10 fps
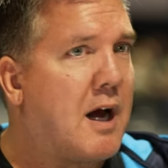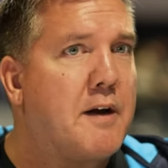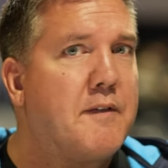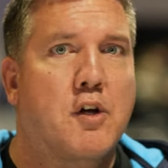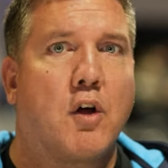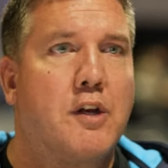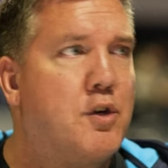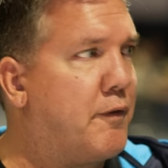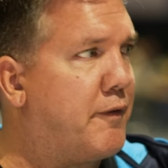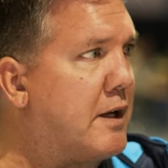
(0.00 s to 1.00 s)
I don't lot. even call it
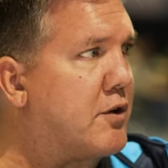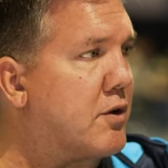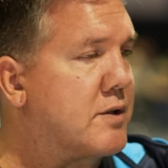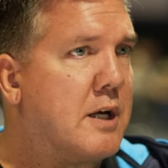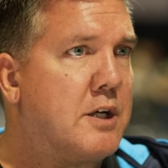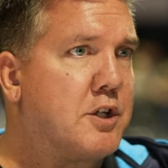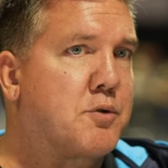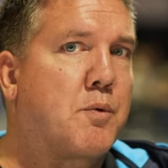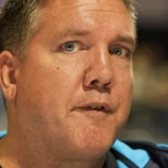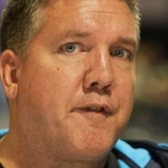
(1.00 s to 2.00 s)
new features,
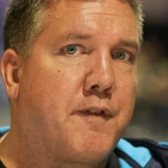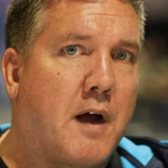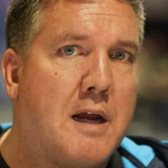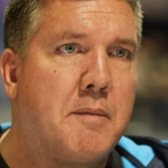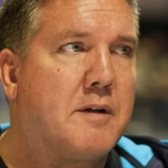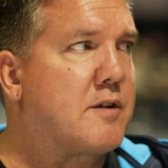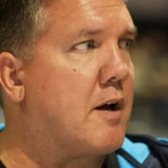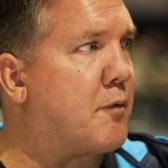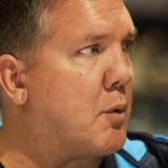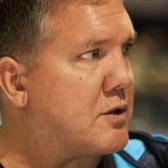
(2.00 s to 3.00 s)
just refinements
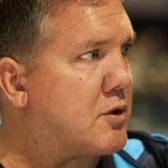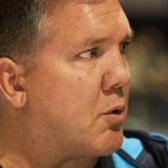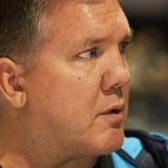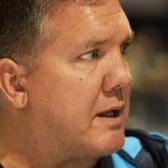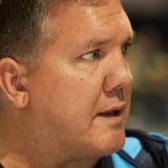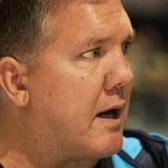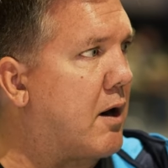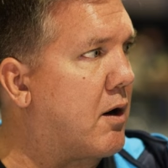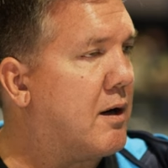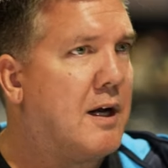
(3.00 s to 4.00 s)
of what's already
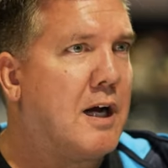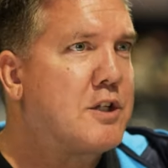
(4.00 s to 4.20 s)
there,